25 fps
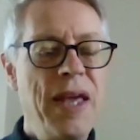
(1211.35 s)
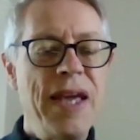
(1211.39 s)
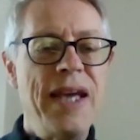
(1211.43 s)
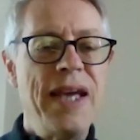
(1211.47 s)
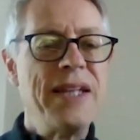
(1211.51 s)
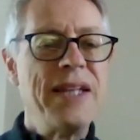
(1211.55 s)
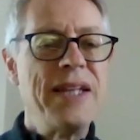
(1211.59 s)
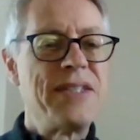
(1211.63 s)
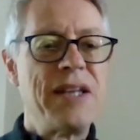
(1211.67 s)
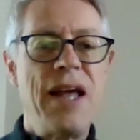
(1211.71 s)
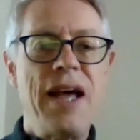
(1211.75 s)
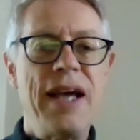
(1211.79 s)

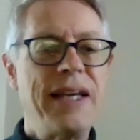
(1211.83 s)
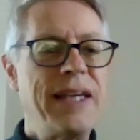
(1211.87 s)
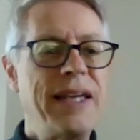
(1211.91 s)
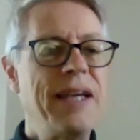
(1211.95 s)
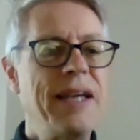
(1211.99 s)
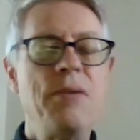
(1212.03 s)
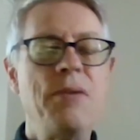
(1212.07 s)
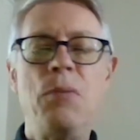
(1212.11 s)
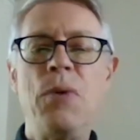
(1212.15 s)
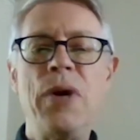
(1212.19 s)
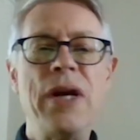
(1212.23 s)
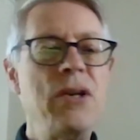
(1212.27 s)
It's
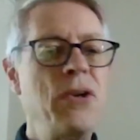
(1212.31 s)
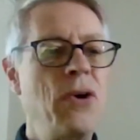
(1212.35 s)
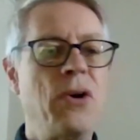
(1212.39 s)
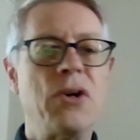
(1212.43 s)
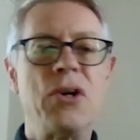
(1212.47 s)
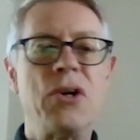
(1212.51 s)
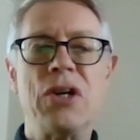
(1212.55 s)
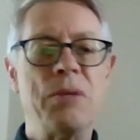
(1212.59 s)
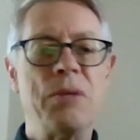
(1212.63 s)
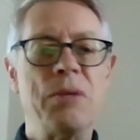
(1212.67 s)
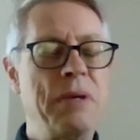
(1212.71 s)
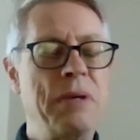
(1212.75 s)
like we're not
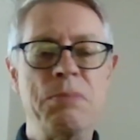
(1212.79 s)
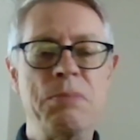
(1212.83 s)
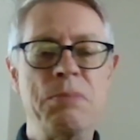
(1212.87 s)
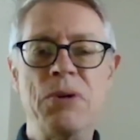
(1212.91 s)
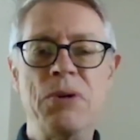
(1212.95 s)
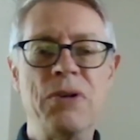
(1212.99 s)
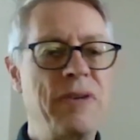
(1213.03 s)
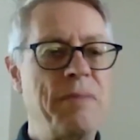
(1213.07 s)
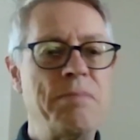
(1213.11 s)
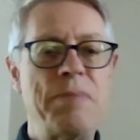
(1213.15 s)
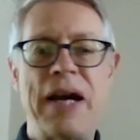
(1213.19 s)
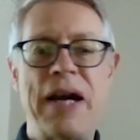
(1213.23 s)
going to be
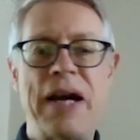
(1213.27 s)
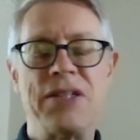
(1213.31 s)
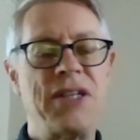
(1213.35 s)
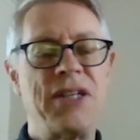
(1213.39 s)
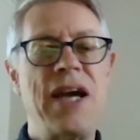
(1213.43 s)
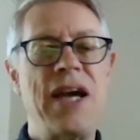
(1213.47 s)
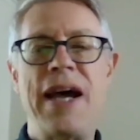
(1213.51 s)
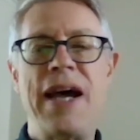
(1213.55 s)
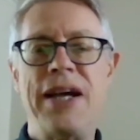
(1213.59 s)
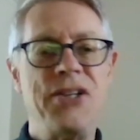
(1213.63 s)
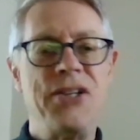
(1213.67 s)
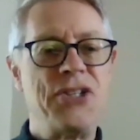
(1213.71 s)
moving back
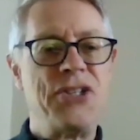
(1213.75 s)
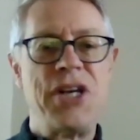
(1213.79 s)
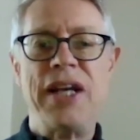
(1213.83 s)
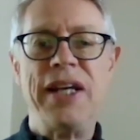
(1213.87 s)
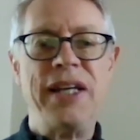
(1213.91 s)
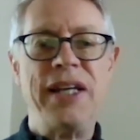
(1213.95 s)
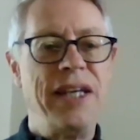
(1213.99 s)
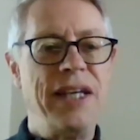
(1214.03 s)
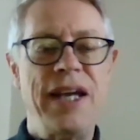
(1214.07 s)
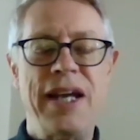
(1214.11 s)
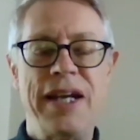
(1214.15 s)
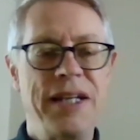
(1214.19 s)
to
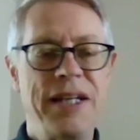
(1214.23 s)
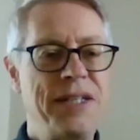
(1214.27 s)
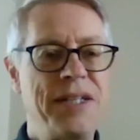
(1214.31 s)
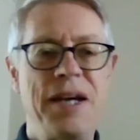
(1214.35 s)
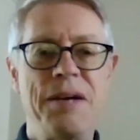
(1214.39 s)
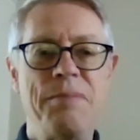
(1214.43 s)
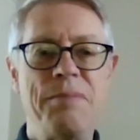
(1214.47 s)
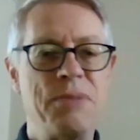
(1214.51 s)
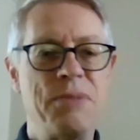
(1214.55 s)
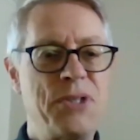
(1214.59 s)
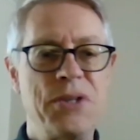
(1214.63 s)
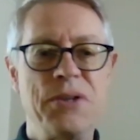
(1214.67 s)
handshaking
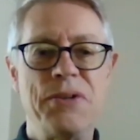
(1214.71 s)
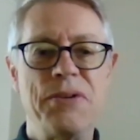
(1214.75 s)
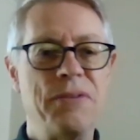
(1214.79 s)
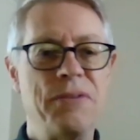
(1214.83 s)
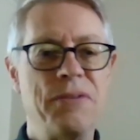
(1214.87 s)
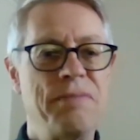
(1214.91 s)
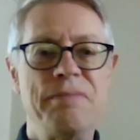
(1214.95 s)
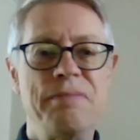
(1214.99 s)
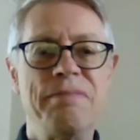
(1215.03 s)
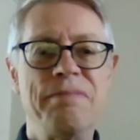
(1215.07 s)
anytime soon.